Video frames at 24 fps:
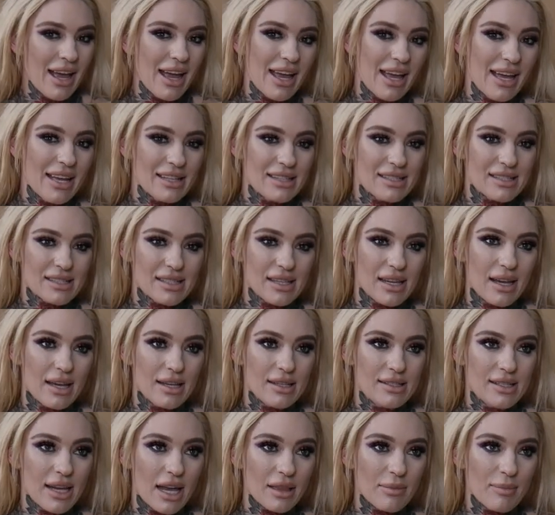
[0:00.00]
It's
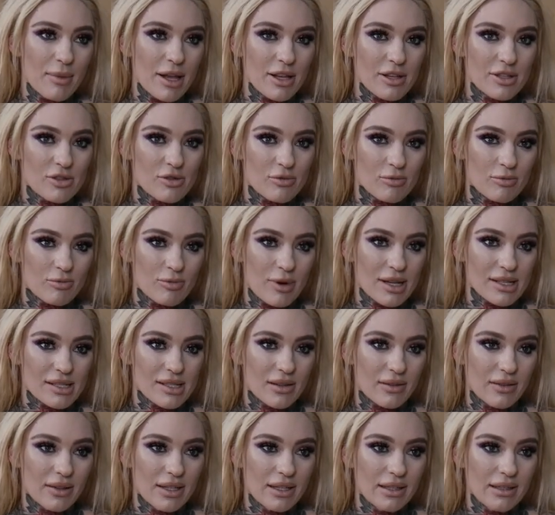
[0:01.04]
deathmatch
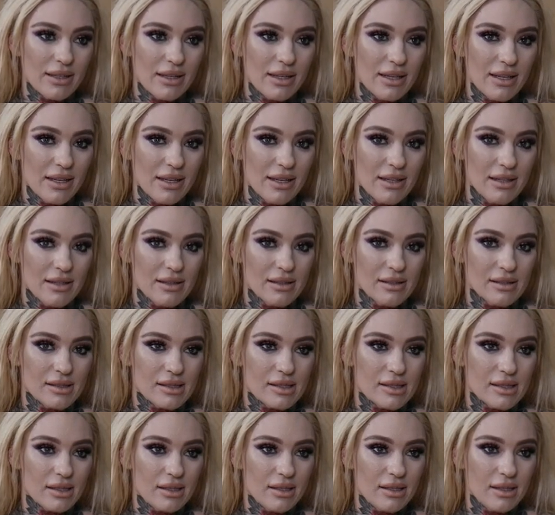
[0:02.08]
wrestling
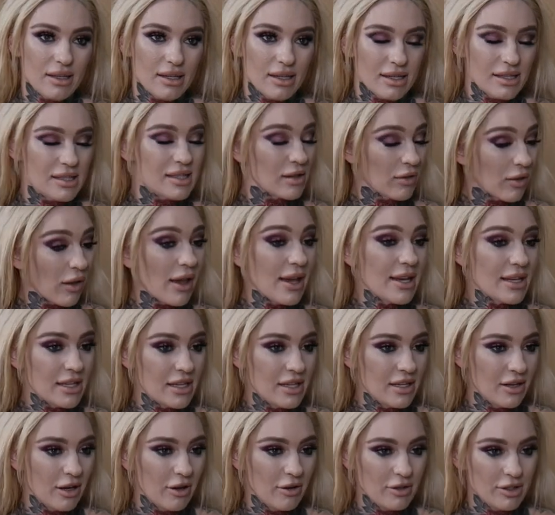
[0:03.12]
is, it's like,
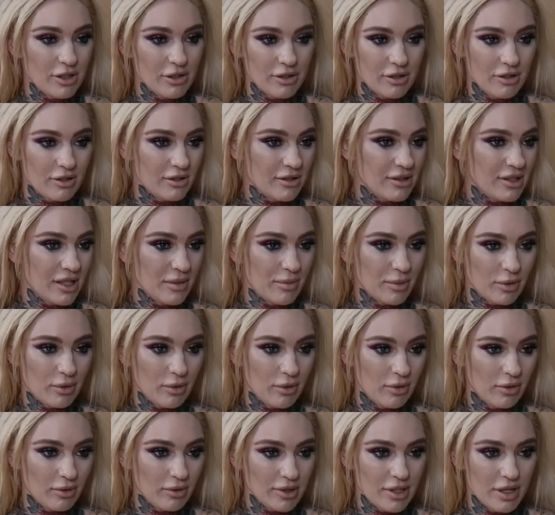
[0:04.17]
you know, your
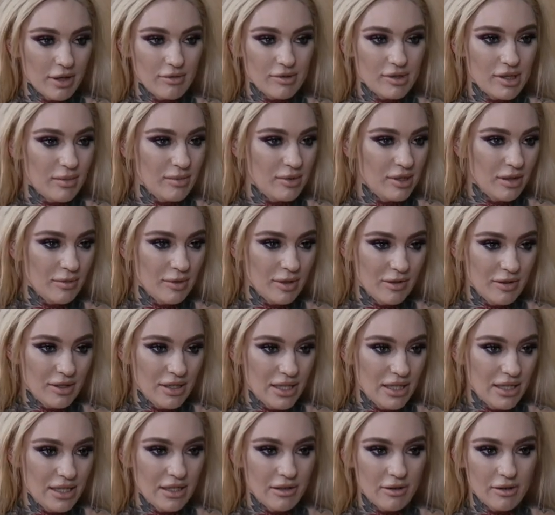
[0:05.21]
typical, you know,
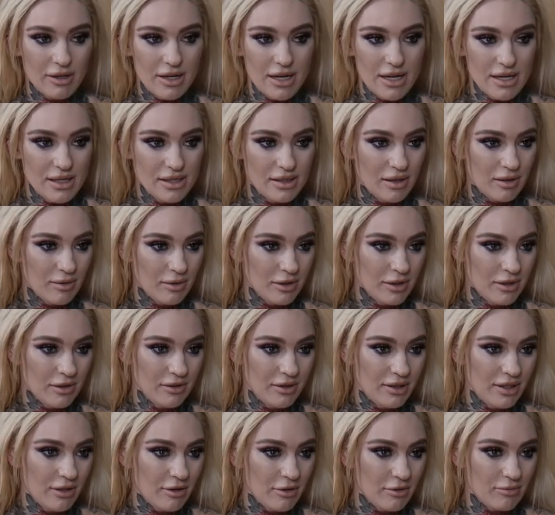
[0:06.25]
WWE or
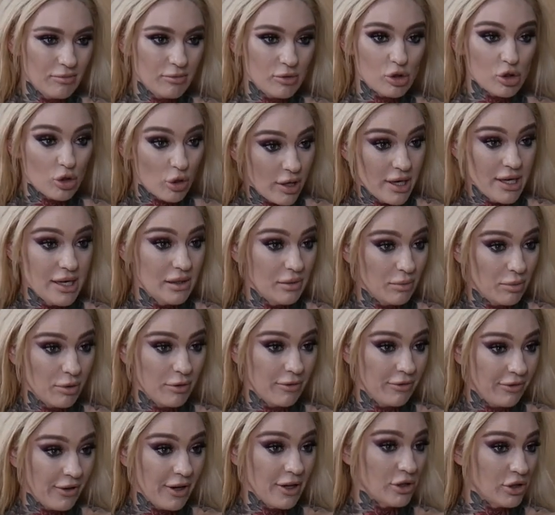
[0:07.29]
AEW, they're trained
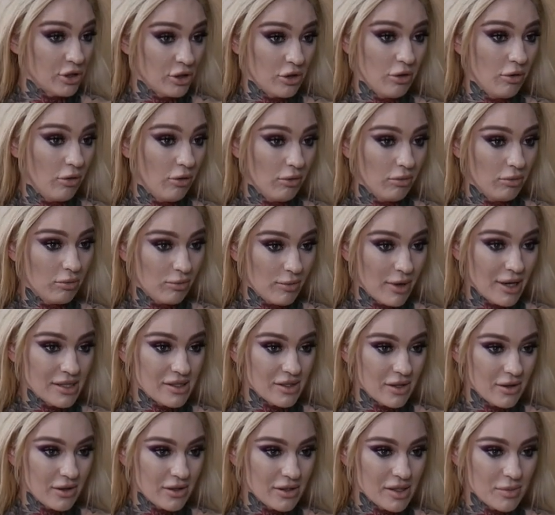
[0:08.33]
professional
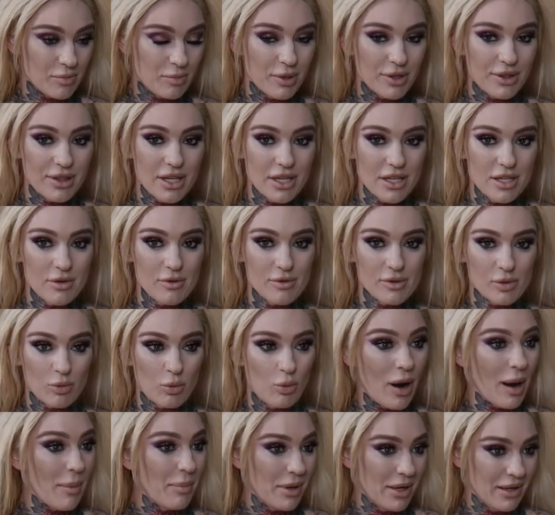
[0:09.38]
wrestlers, but they use
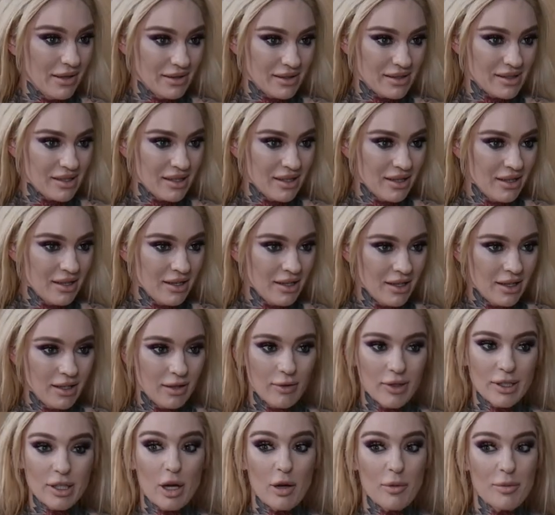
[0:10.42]
weapons,
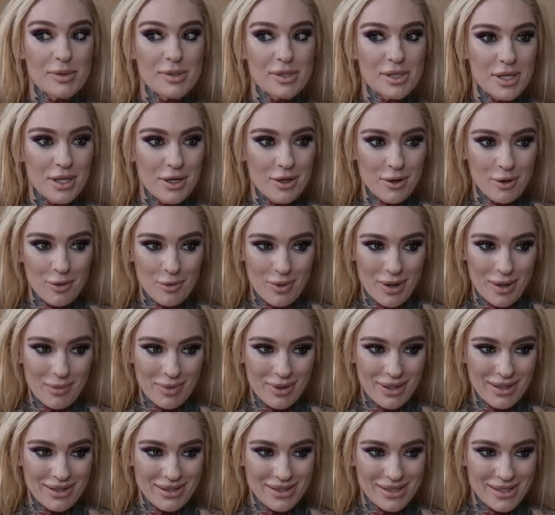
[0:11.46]
like obscure
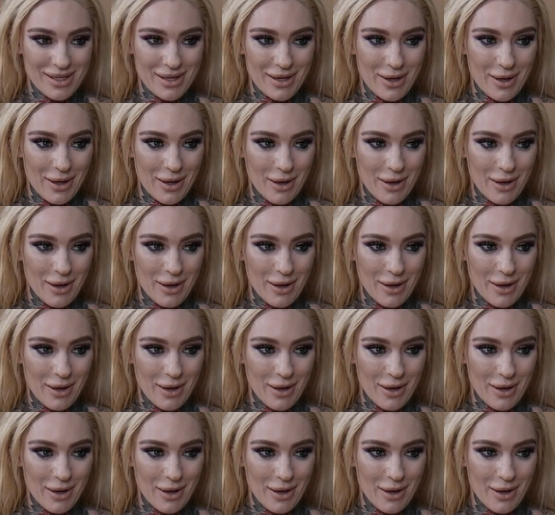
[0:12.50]
weapons.